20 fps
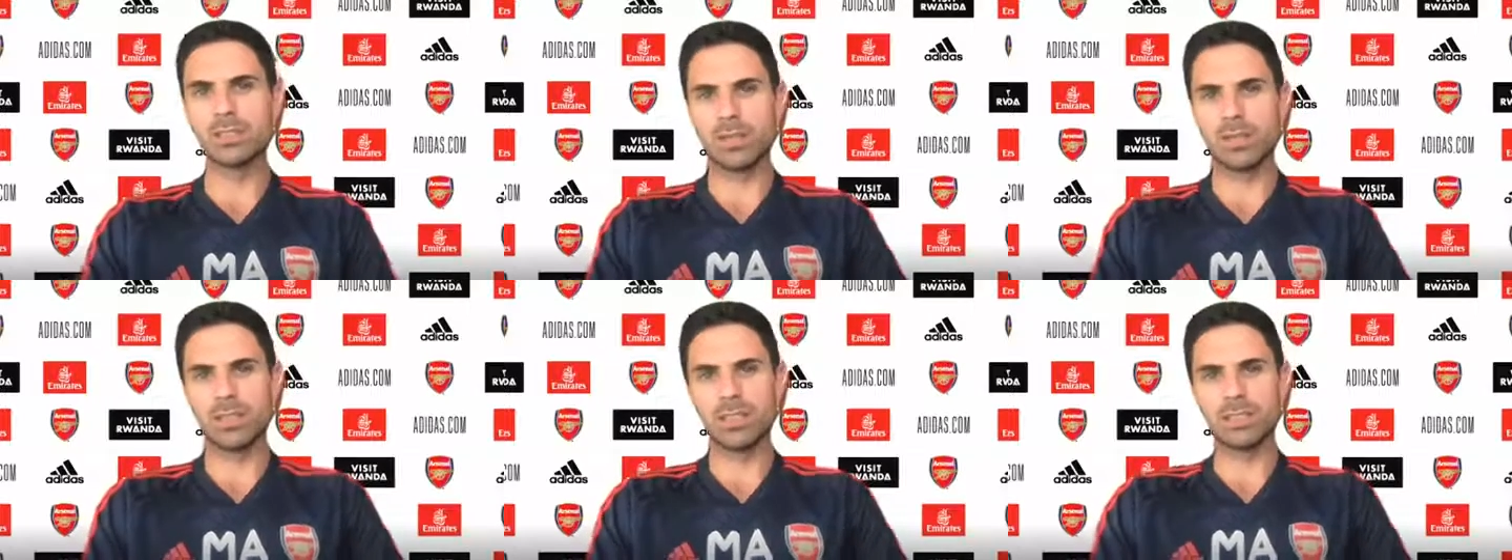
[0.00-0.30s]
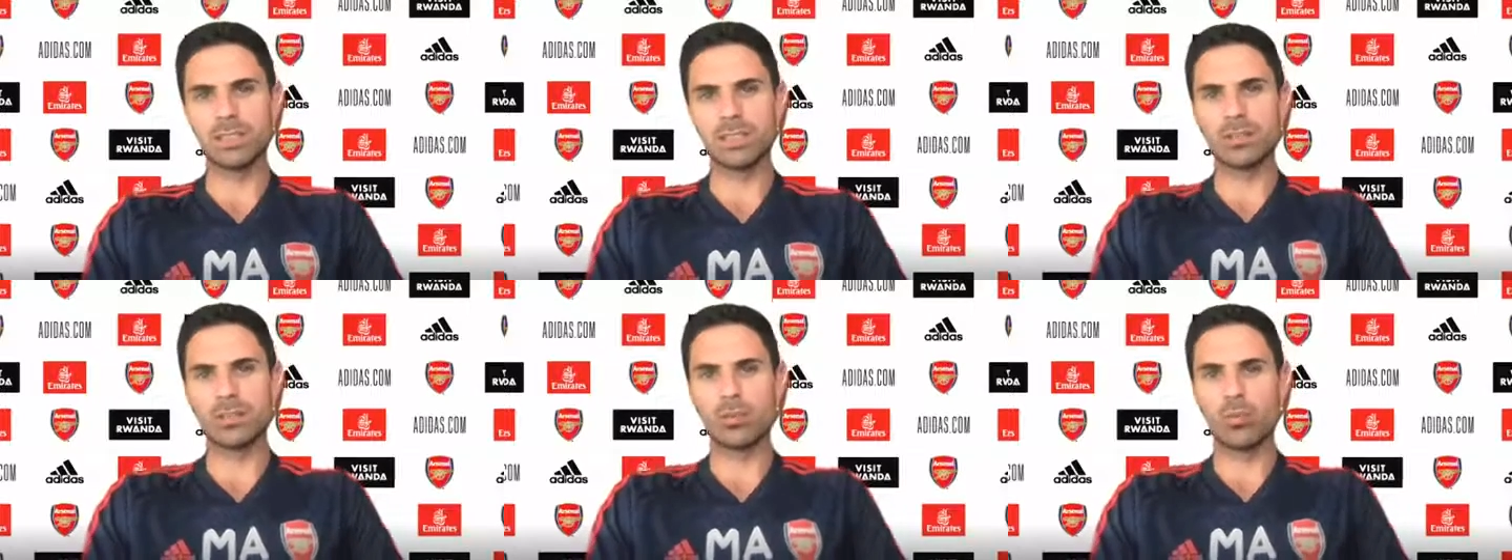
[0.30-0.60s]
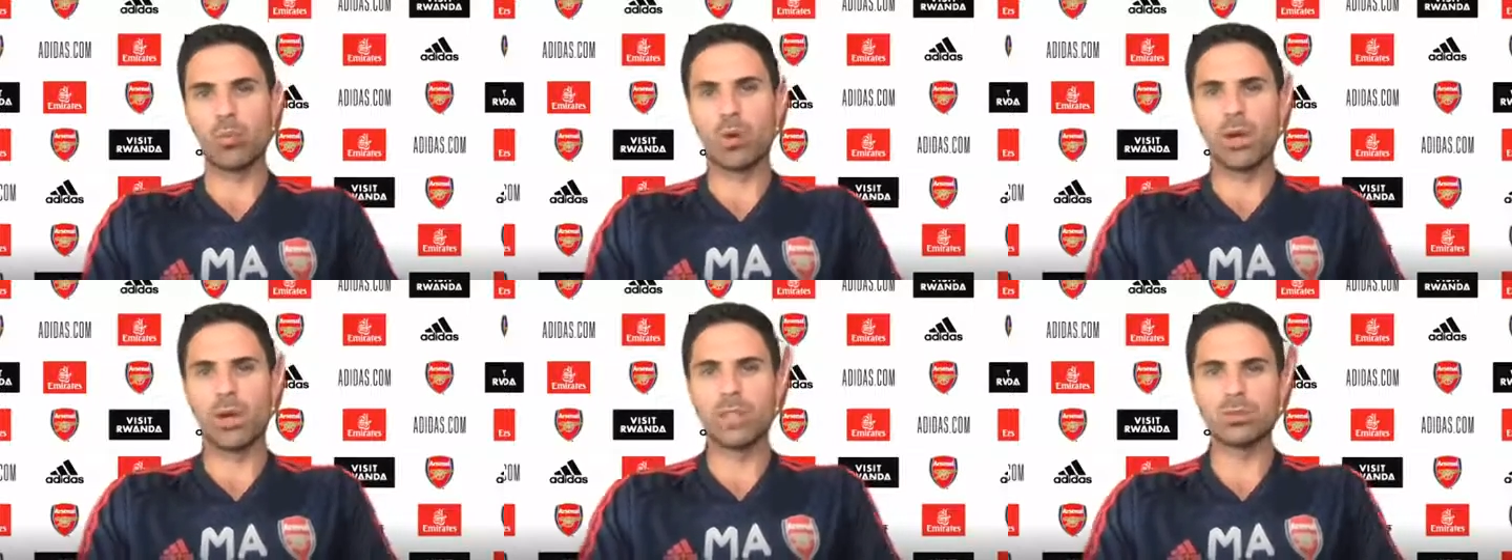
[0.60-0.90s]
find
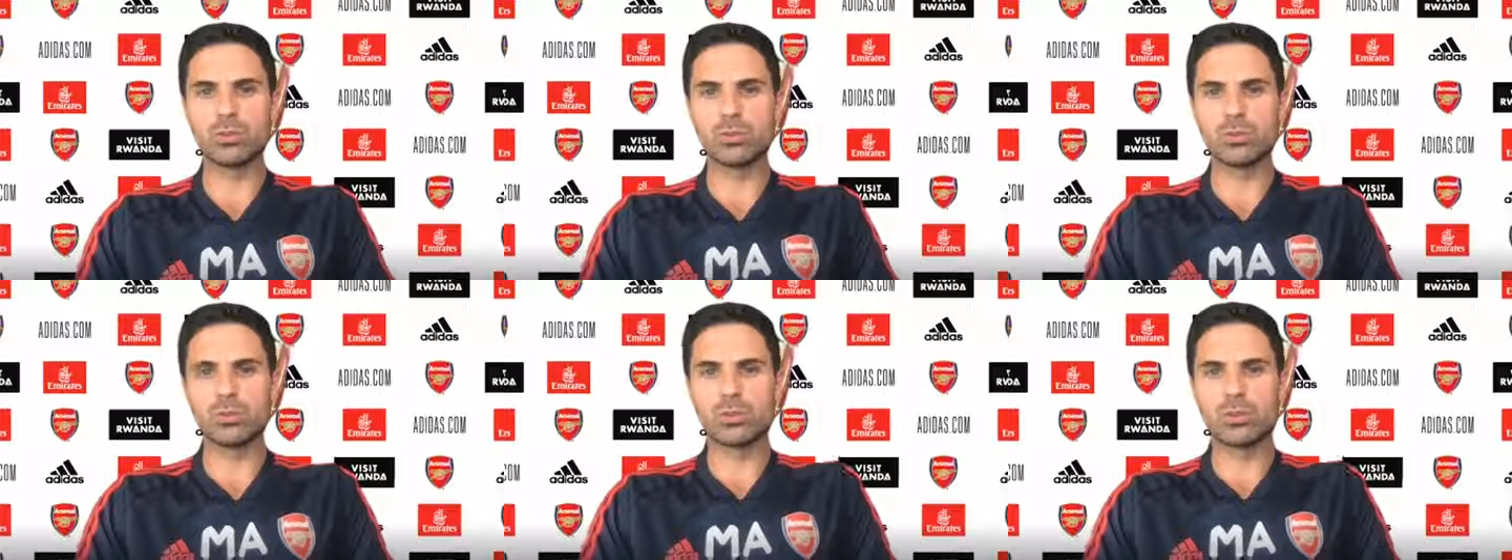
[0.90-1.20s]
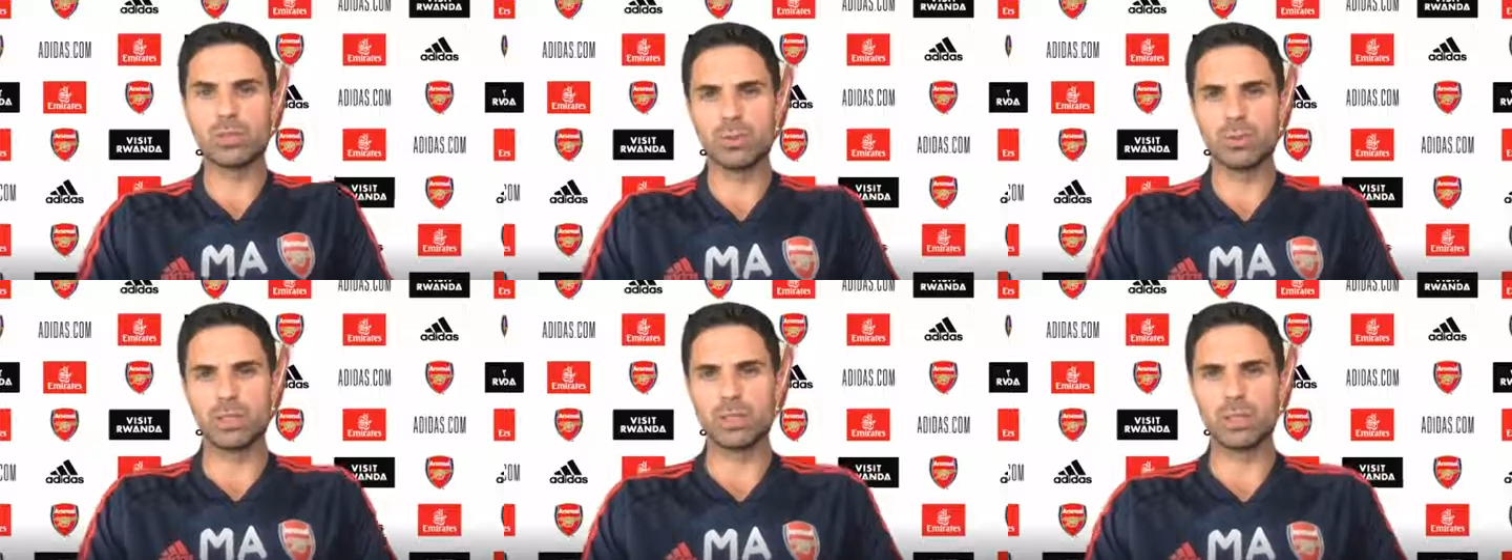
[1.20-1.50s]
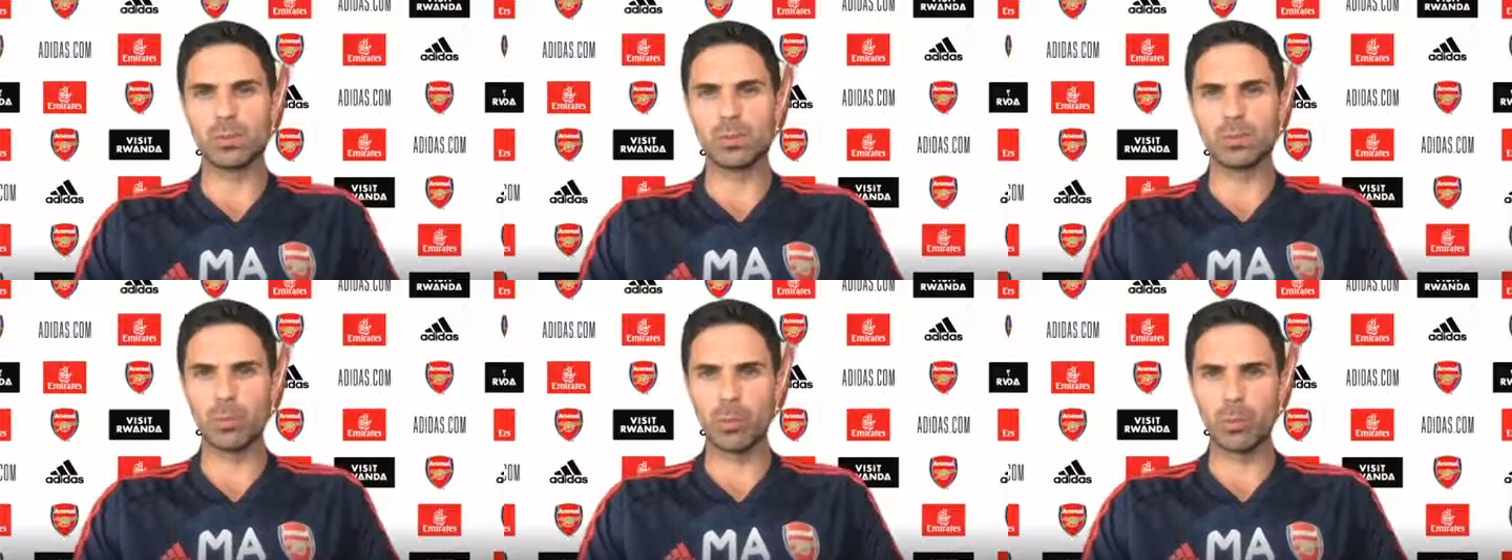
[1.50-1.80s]
ways to
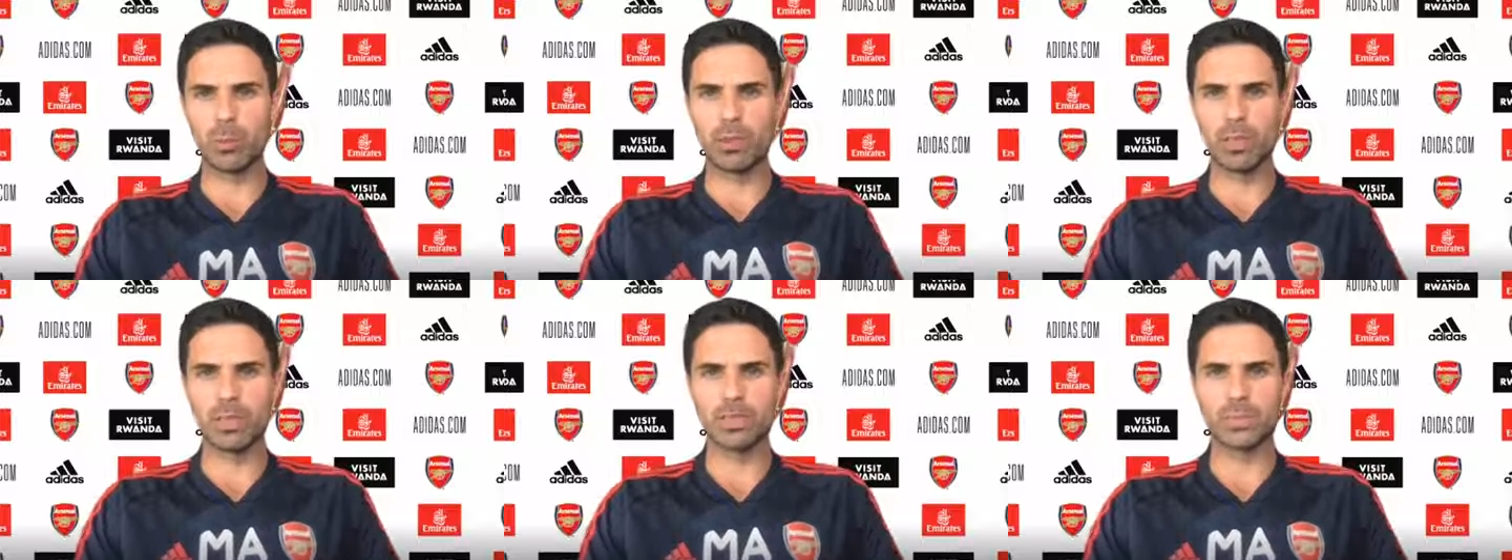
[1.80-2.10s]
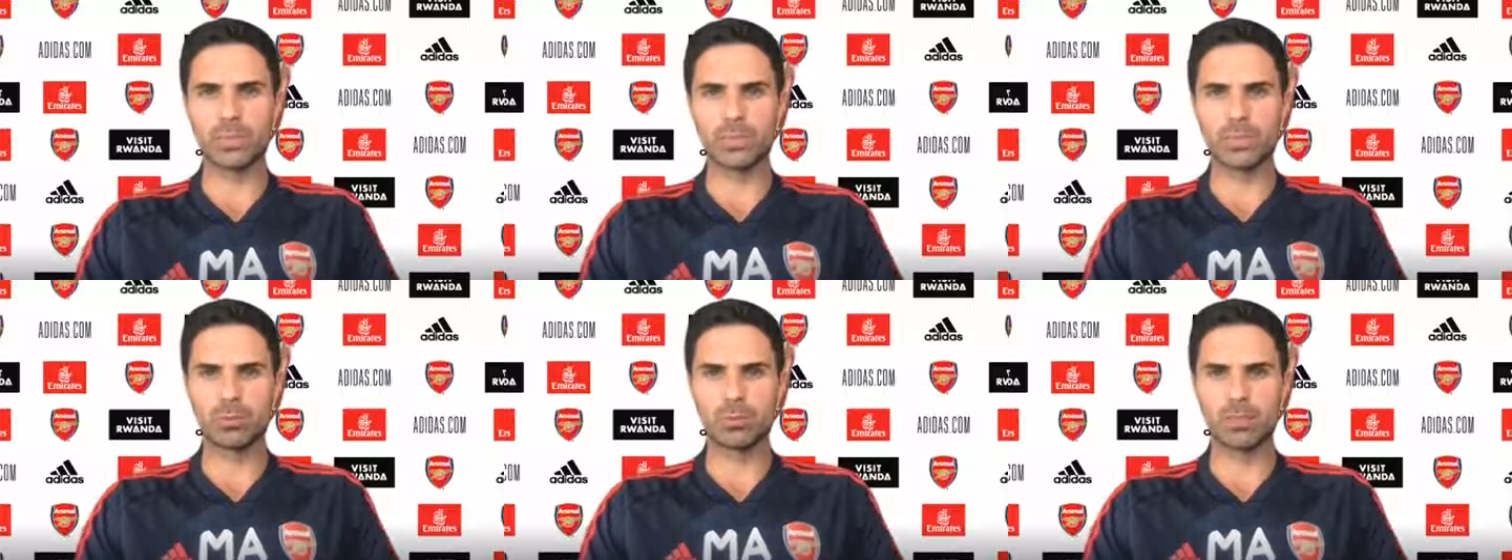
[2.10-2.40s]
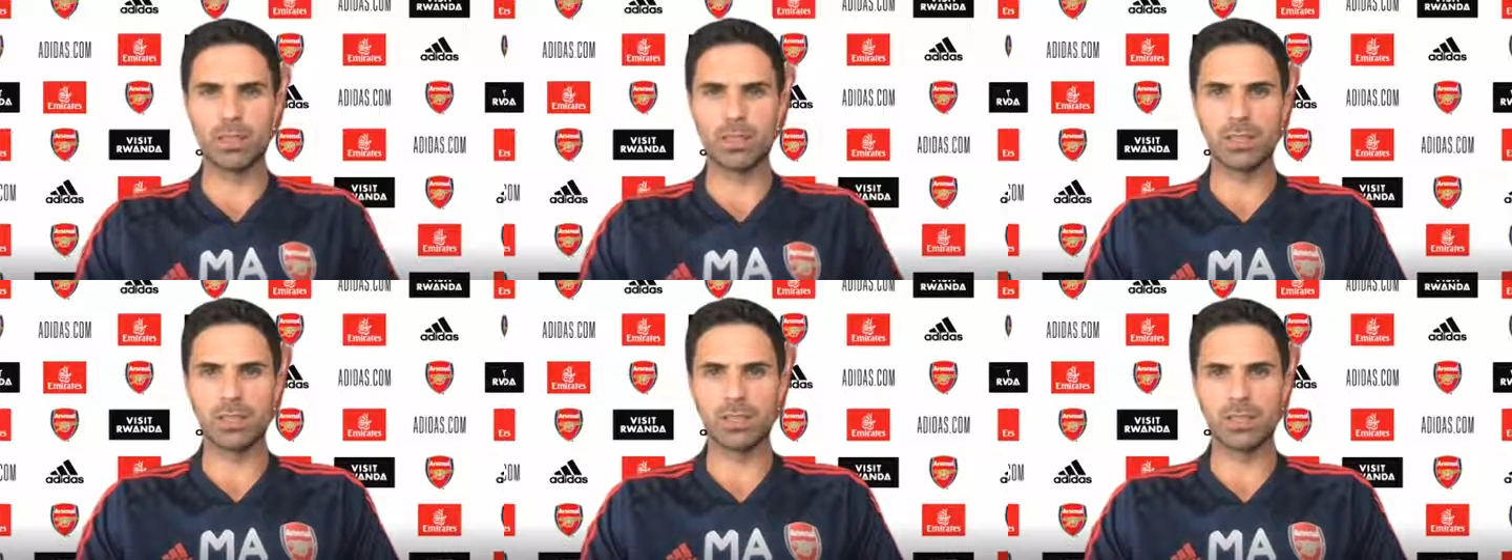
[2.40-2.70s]
motivate our players as
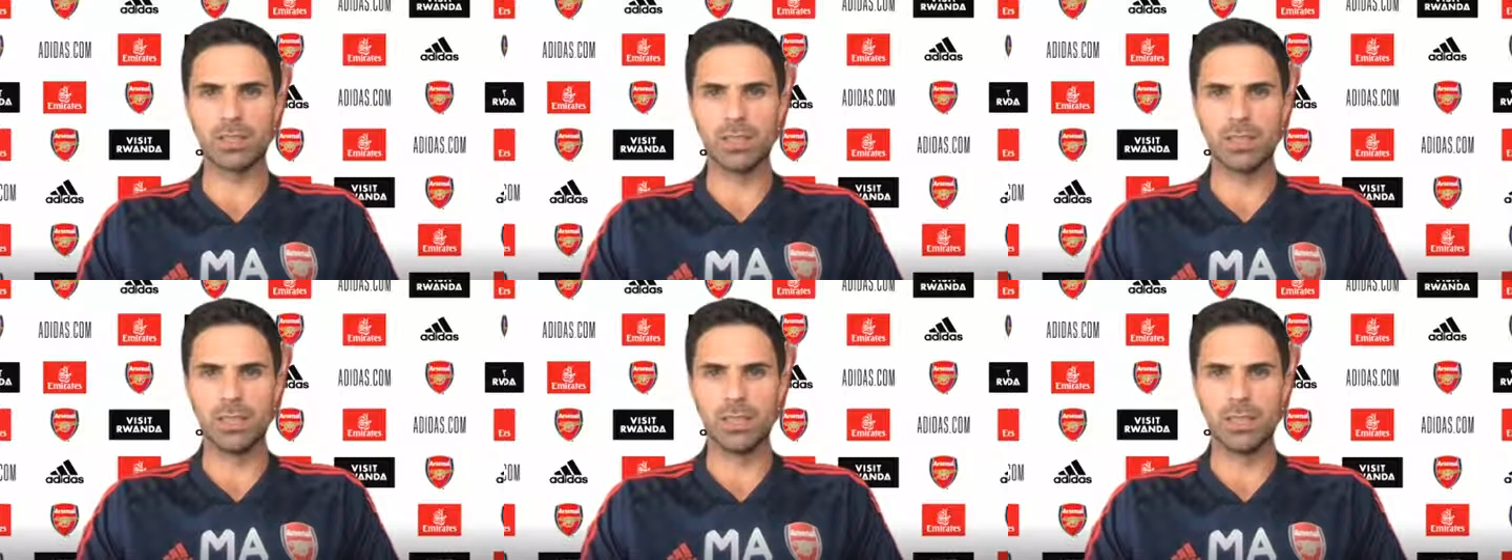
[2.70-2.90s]
well